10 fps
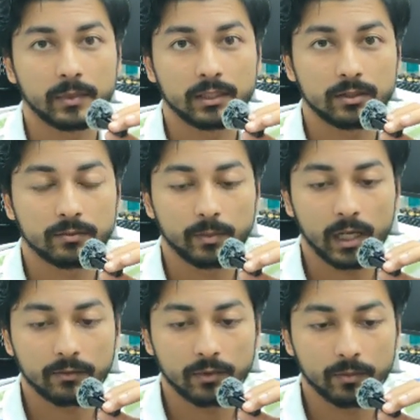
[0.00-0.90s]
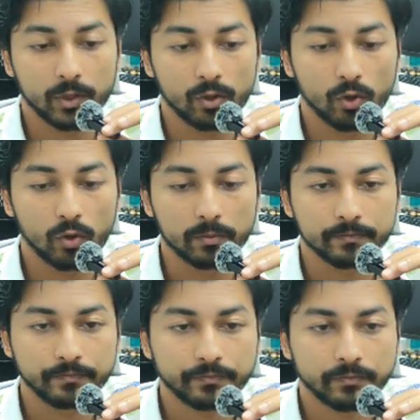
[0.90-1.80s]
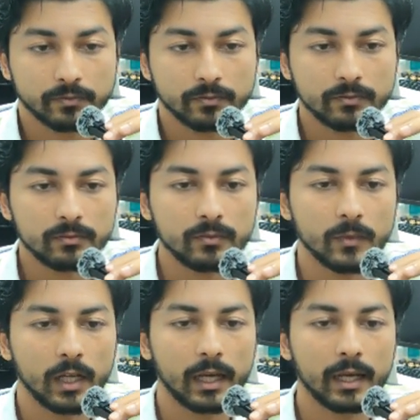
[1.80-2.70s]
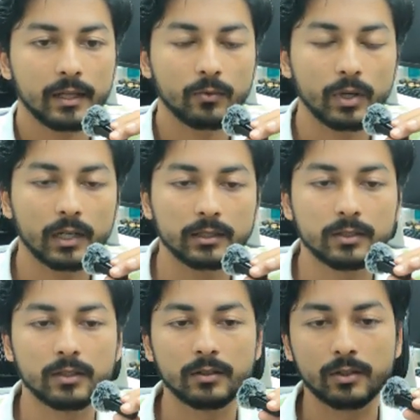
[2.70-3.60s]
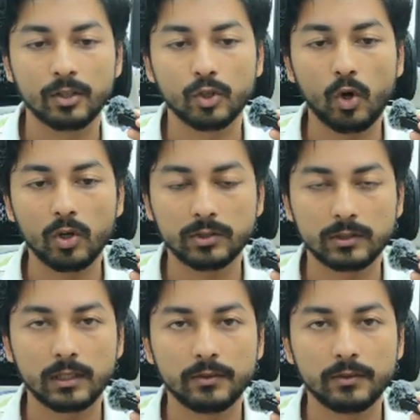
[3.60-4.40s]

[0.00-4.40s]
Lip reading: means back from your home. And what are the costs